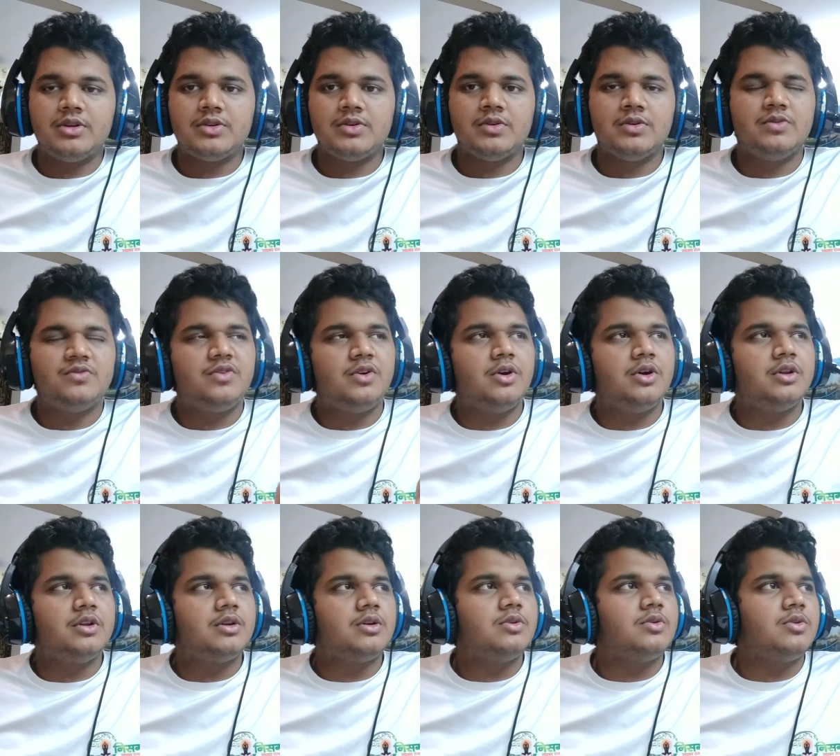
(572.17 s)
So
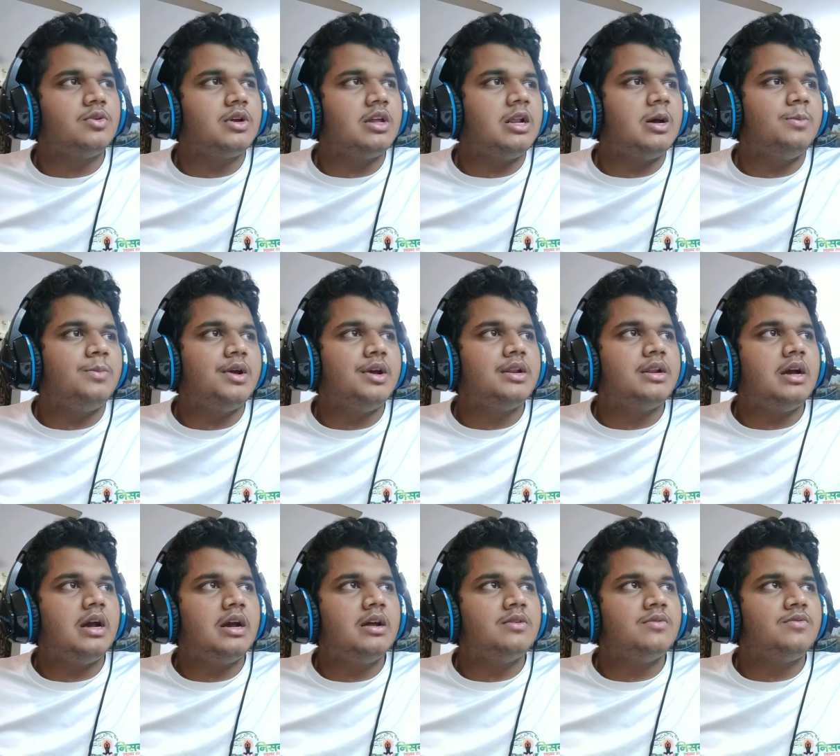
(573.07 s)
for Kokilaben
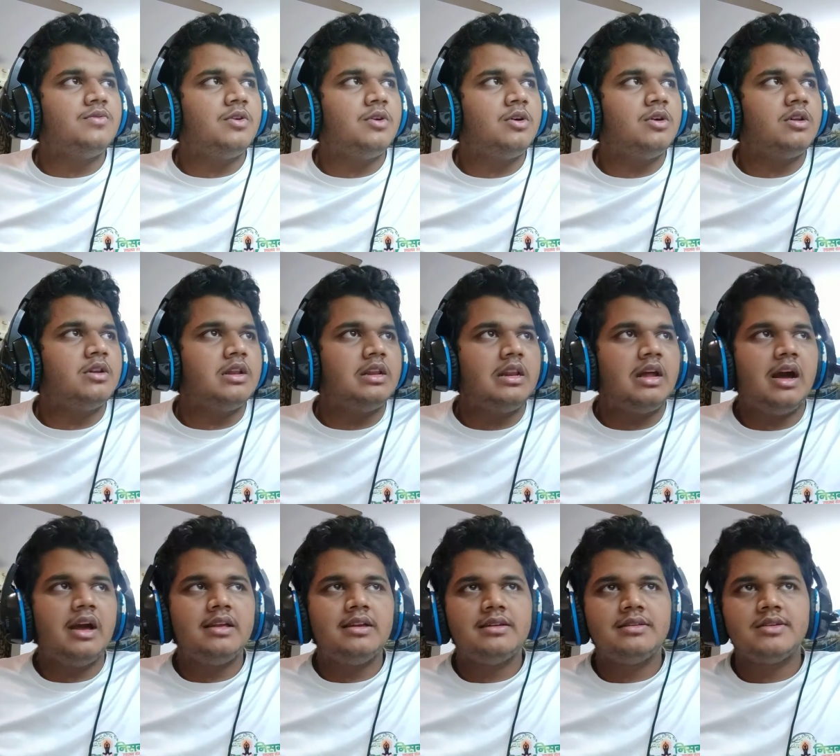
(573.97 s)
and for
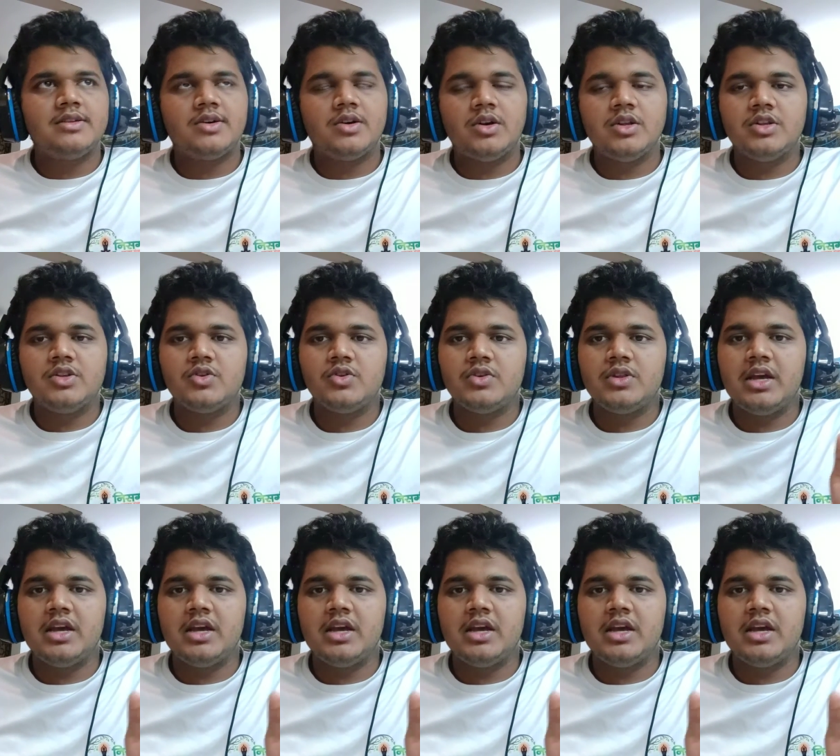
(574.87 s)
Reliance also,